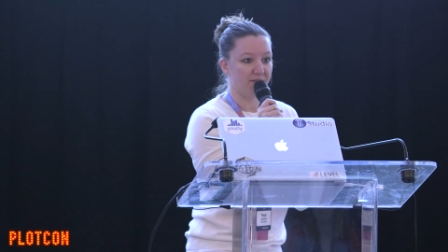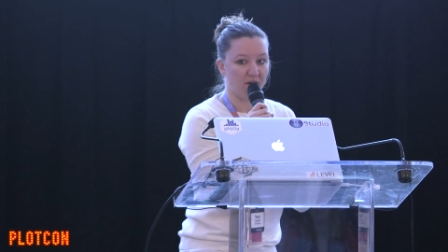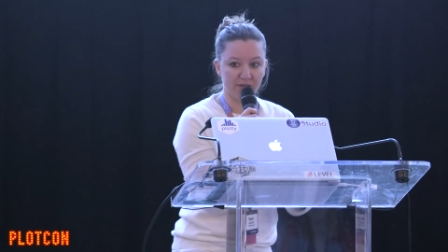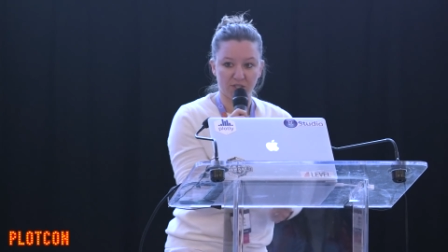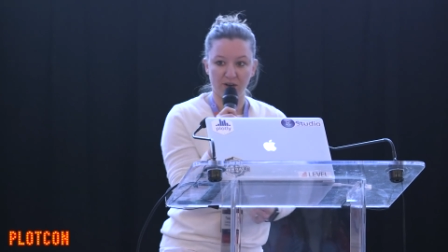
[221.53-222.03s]

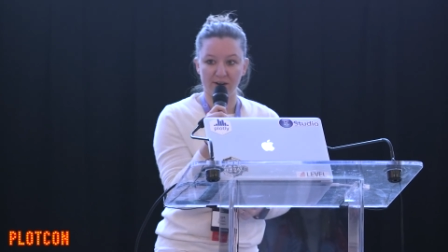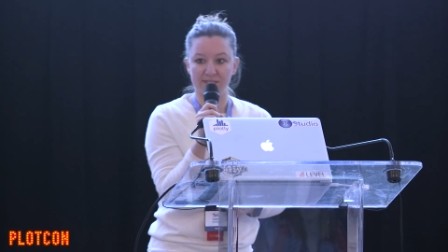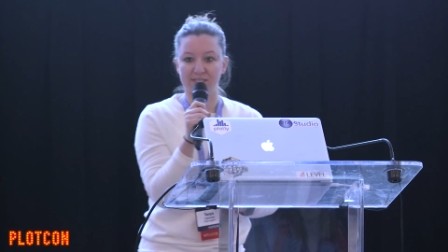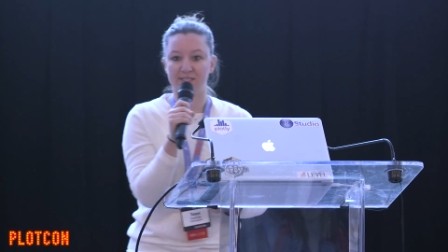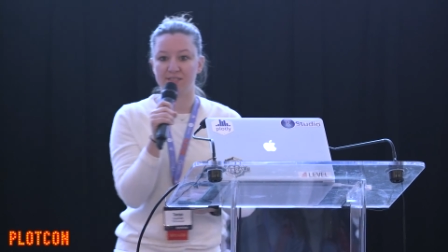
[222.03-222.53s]
R
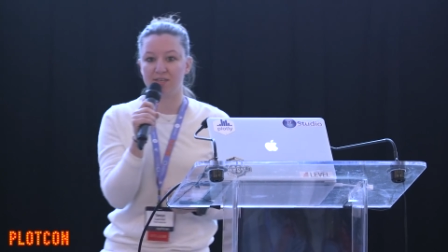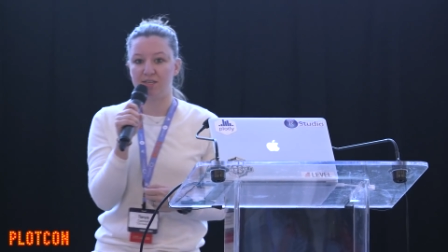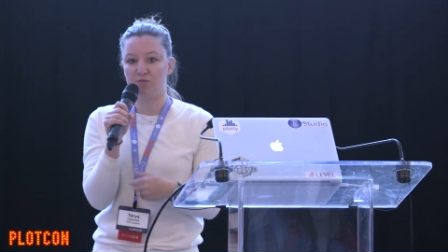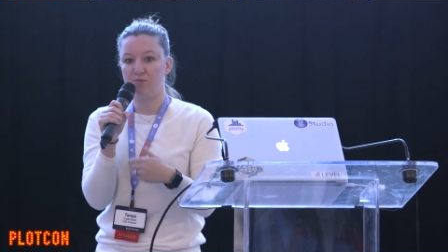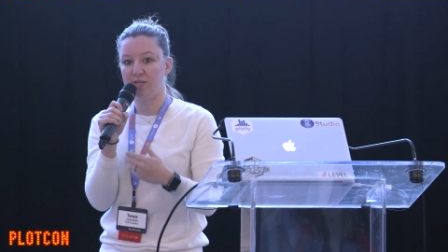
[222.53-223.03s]
charts,
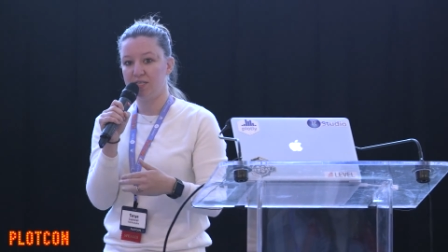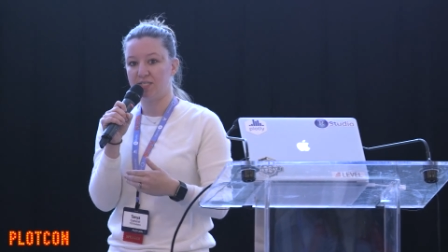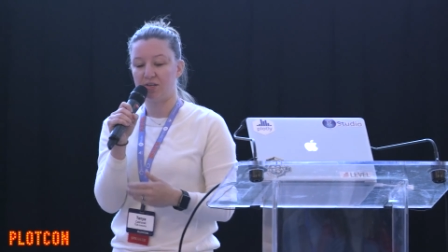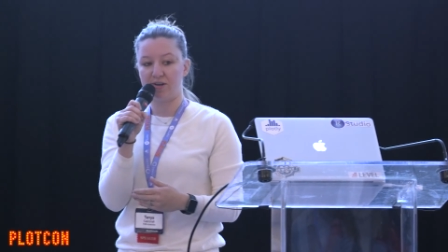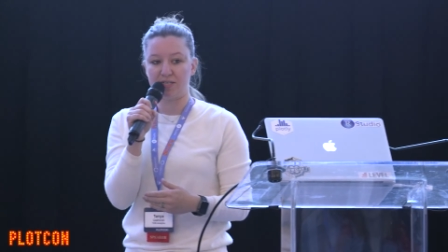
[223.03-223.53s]
is really
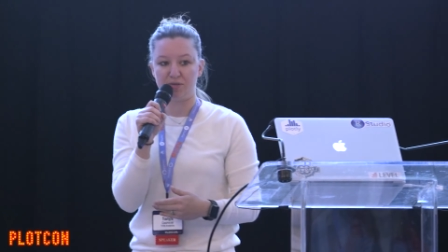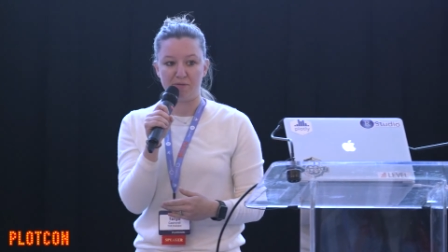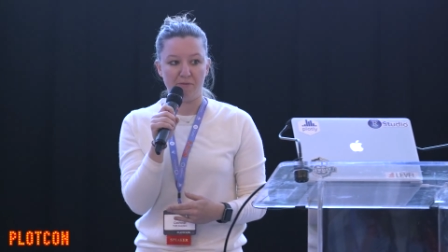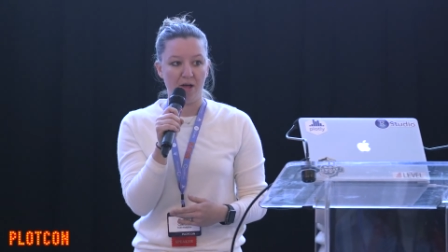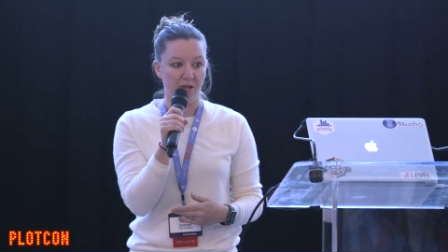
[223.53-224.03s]
starting to
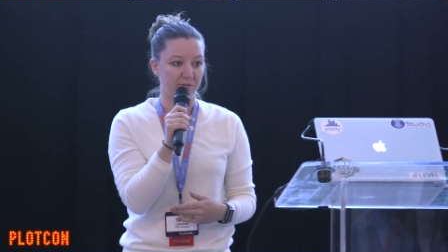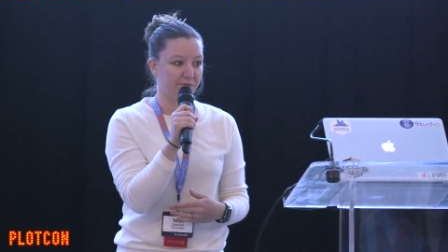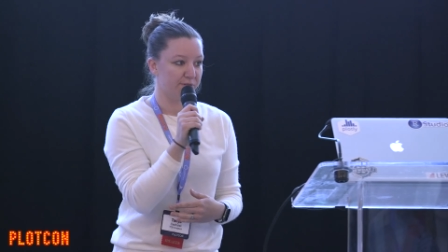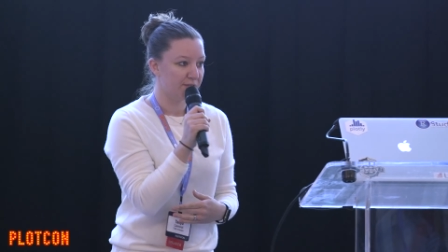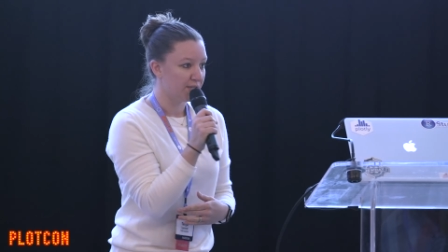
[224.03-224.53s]

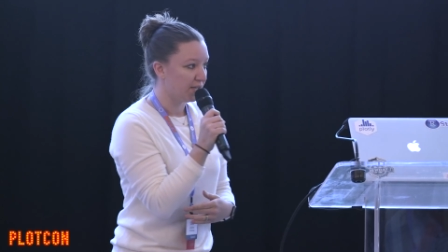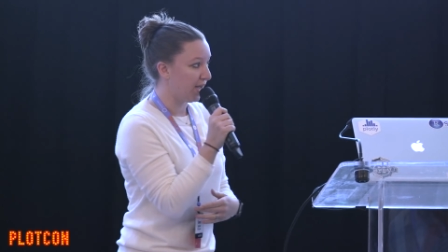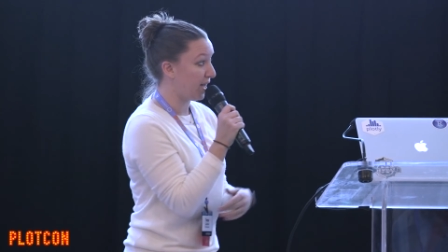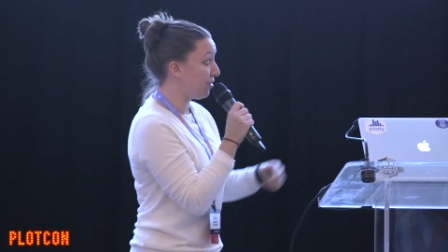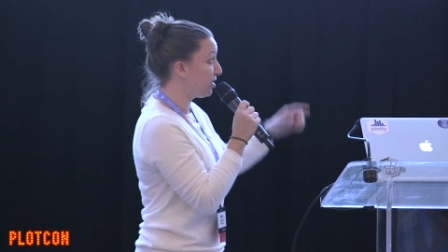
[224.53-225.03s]
evolve.
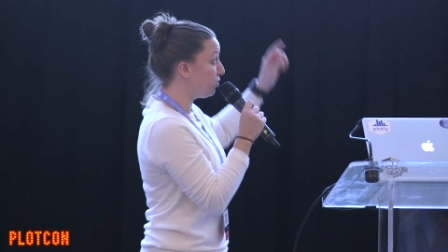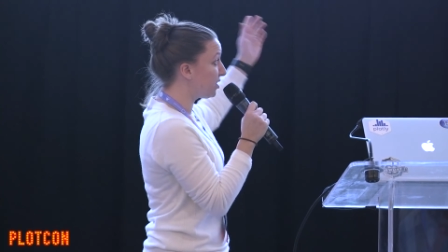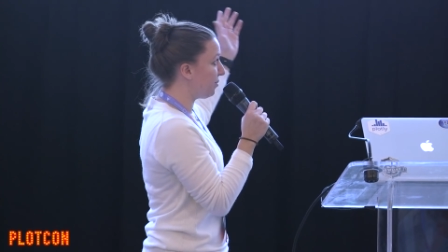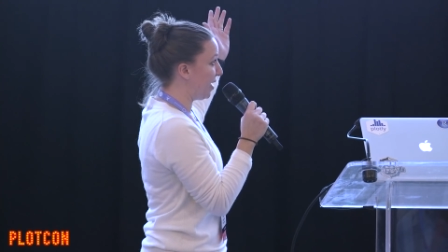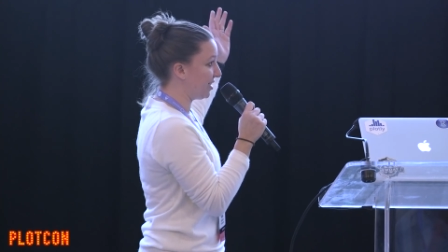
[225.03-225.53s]
And I was
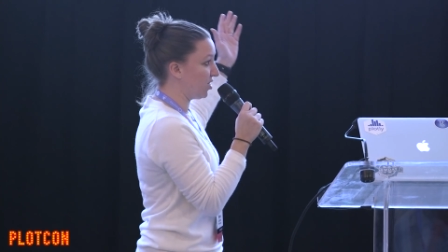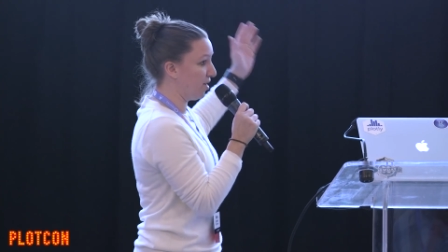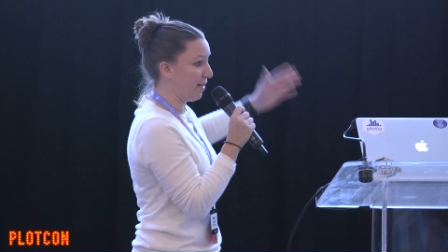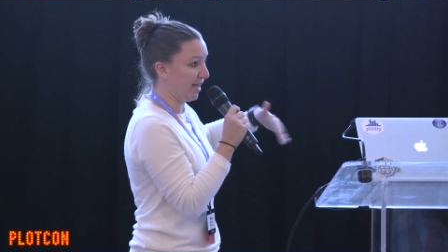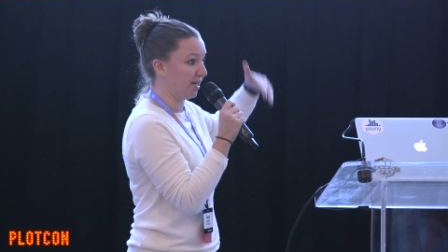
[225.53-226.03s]
using base
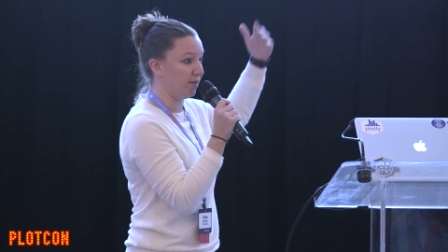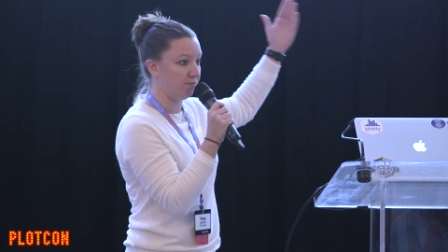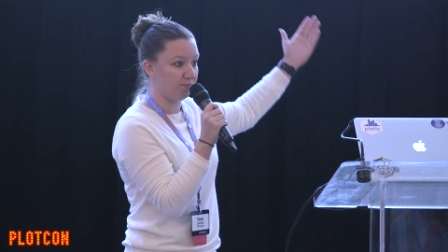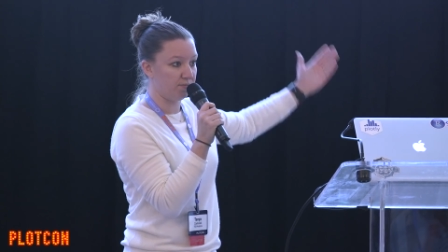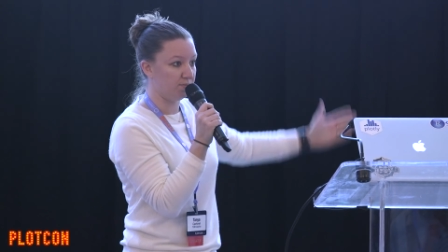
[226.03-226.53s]
R back in